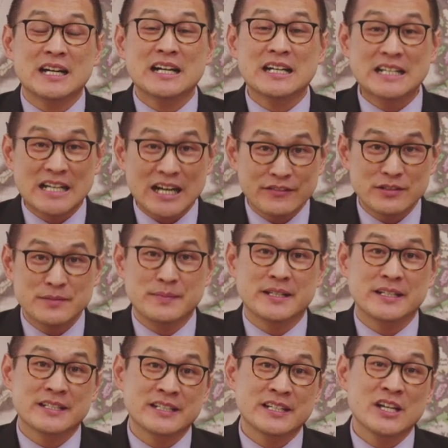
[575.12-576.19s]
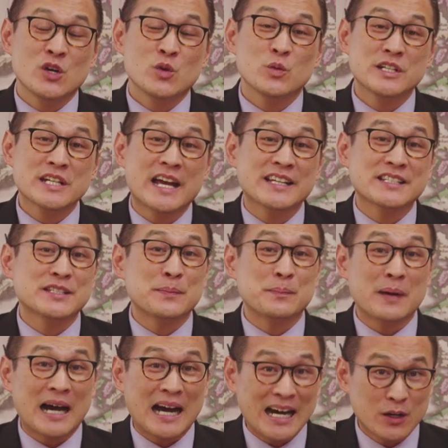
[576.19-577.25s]
a government which has the
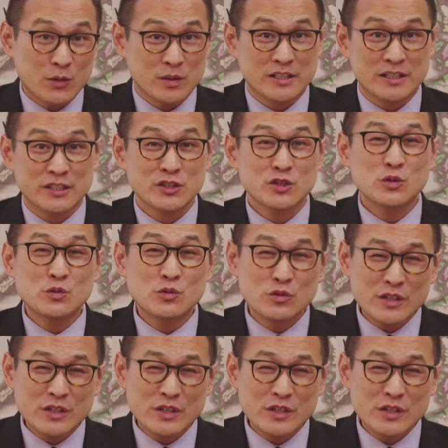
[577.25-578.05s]
power to